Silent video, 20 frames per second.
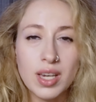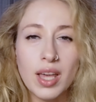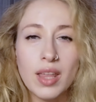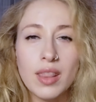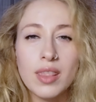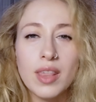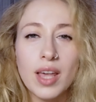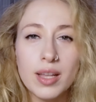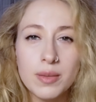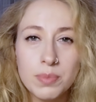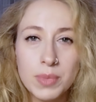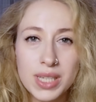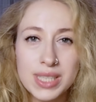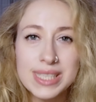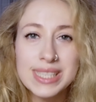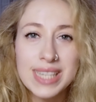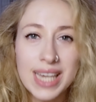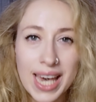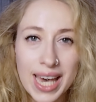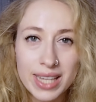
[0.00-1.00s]
And that
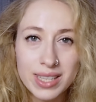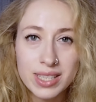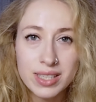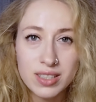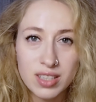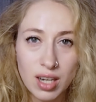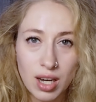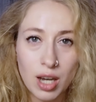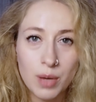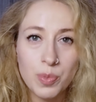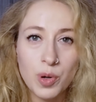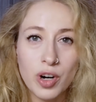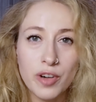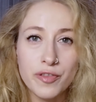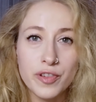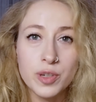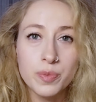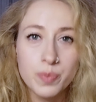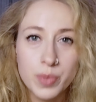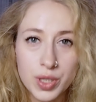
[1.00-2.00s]
means any type
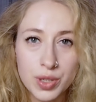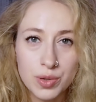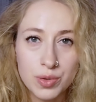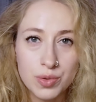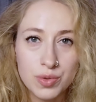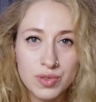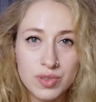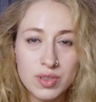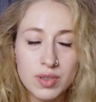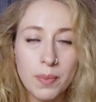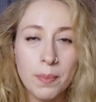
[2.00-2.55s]
of abuse,